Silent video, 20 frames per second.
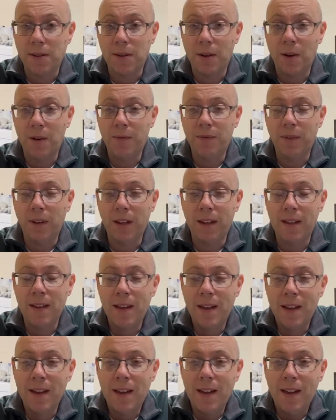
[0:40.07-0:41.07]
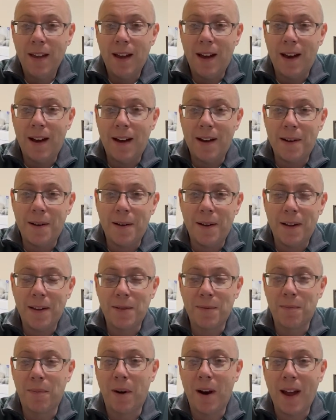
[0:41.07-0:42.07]
So hopefully it's
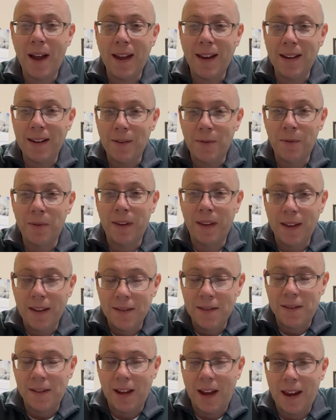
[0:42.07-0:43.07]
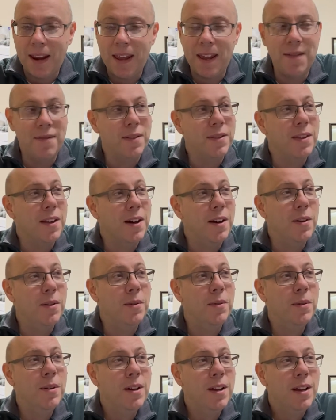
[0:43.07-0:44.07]
bright on the inside, even
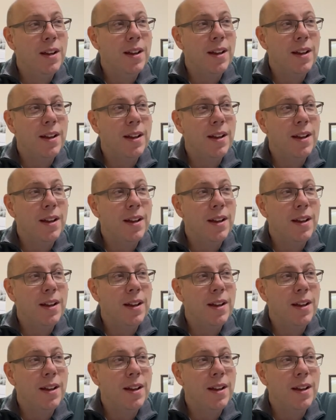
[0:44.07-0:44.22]
though